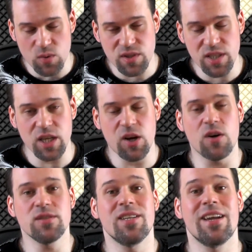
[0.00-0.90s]
don't see the
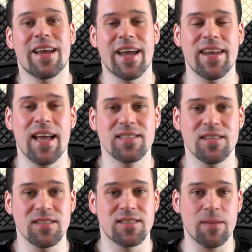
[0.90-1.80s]
content and I can't
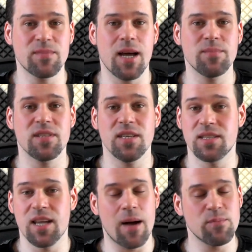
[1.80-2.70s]
access it. Sometimes
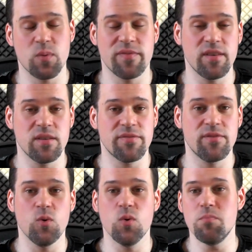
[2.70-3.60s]
it comes within a
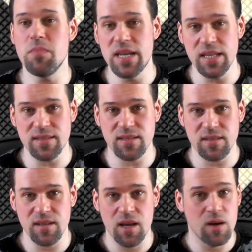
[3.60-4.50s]
few
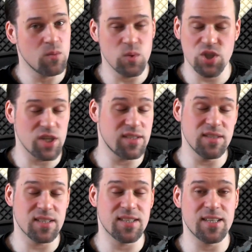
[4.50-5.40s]
minutes which
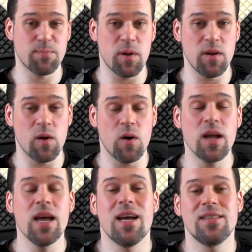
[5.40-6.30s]
isn't accessible
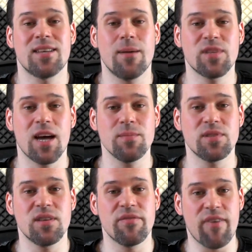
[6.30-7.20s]
alone. And
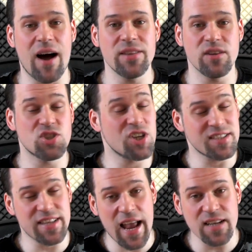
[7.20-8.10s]
sometimes the Finder
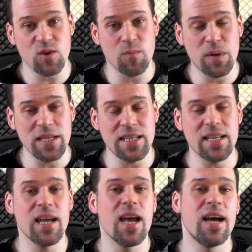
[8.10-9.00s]
just hangs
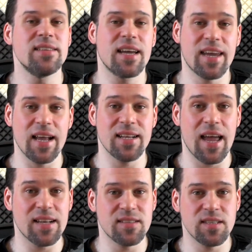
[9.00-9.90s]
completely and I
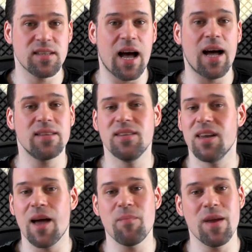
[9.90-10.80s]
can't access it
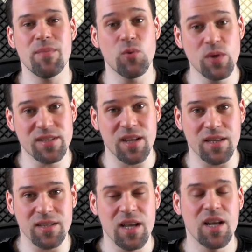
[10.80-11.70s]
until I maybe
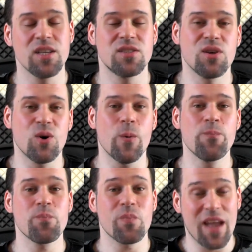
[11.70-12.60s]
restart it.
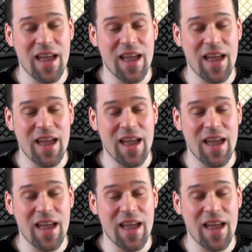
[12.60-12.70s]
So